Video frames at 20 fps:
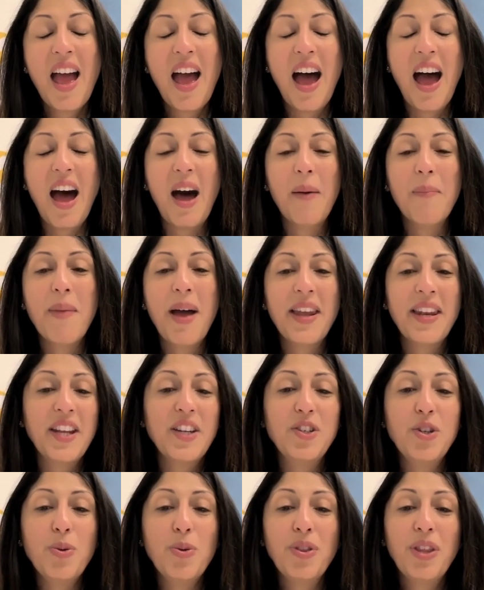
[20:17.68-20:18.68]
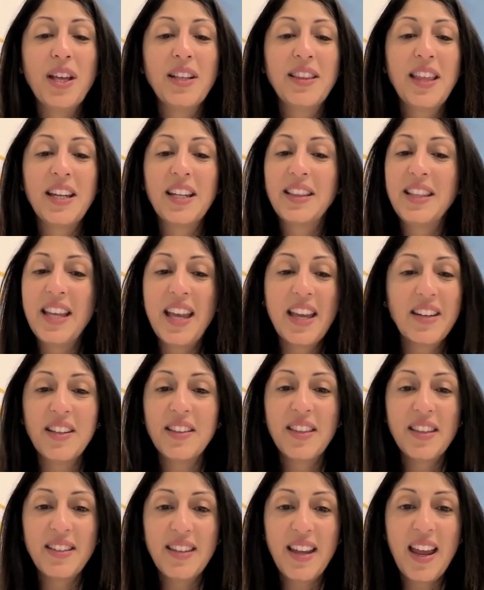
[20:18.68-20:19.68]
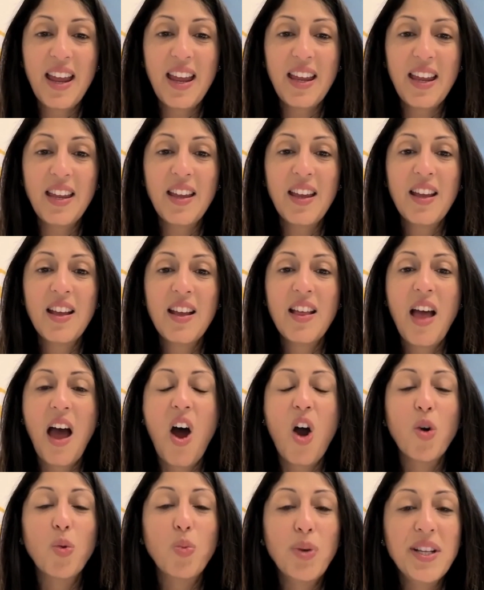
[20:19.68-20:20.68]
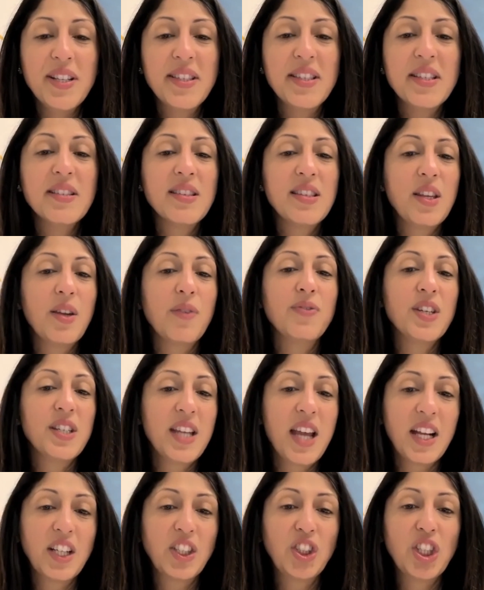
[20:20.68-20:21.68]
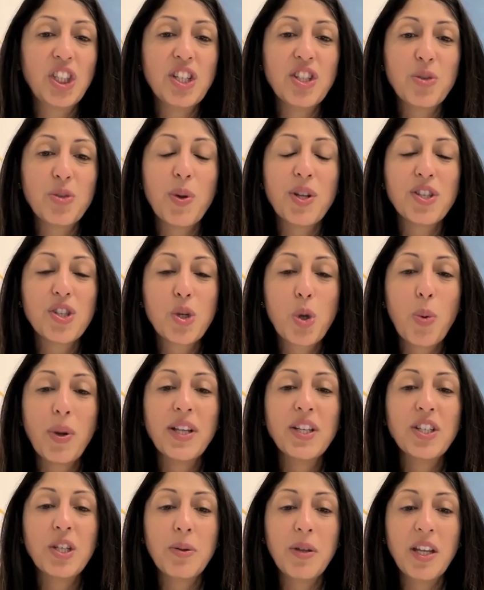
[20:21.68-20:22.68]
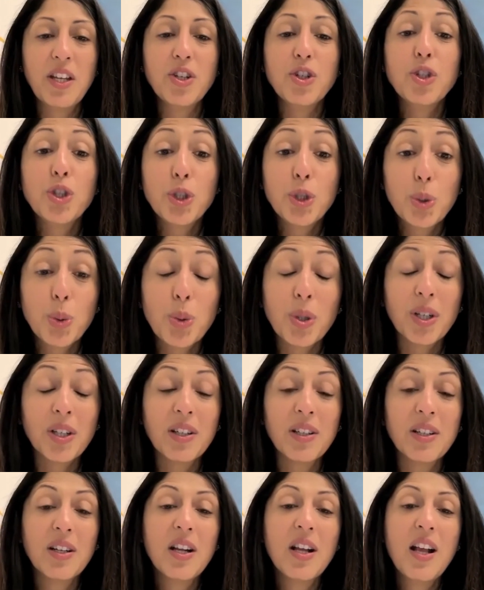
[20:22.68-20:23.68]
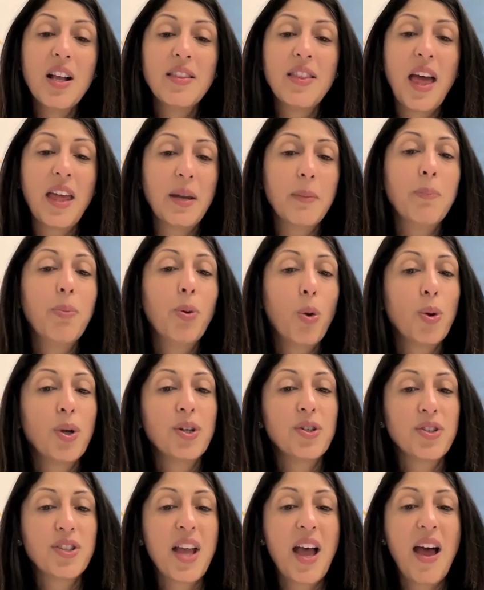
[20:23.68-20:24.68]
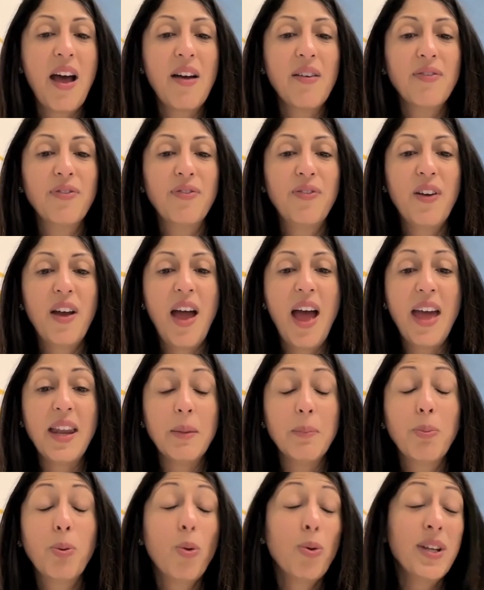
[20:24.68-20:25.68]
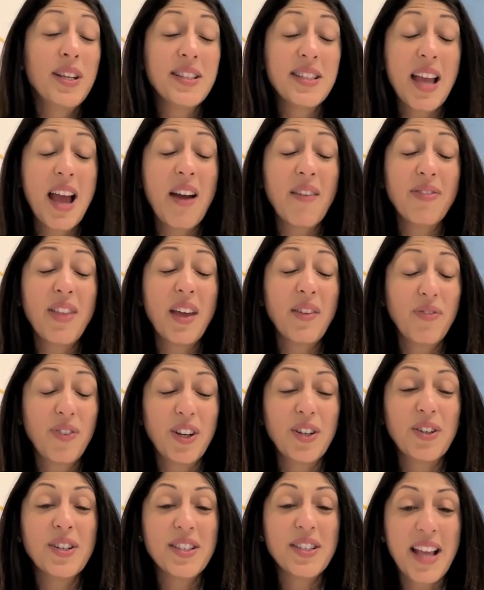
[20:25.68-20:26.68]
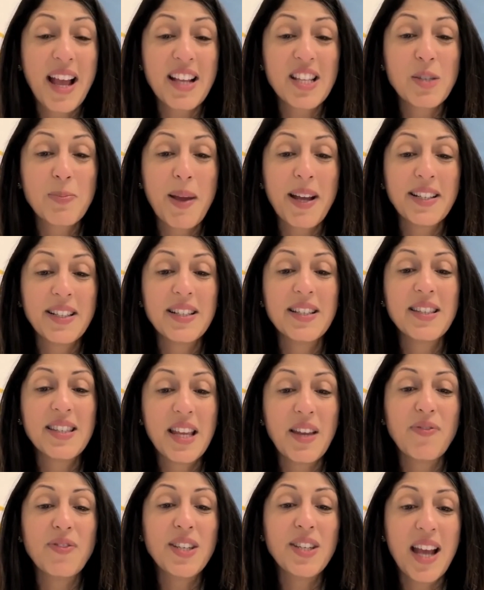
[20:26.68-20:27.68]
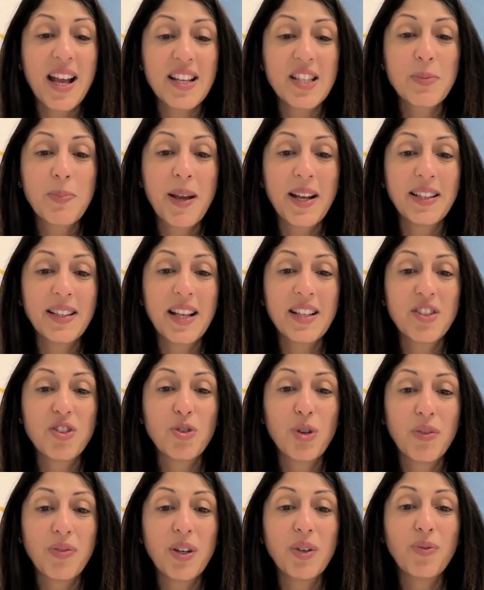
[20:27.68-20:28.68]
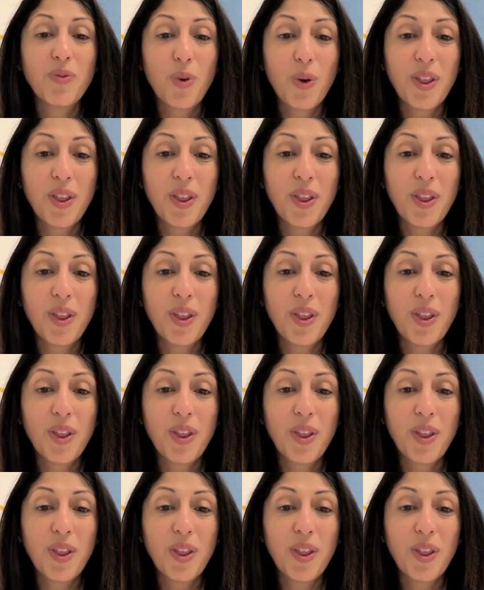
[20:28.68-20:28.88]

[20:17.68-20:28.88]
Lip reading: And I do think that at the end of the day, our recency of detection is what's going to ensure that employers have and employees have that fairness aspect and safety aspect that's driven.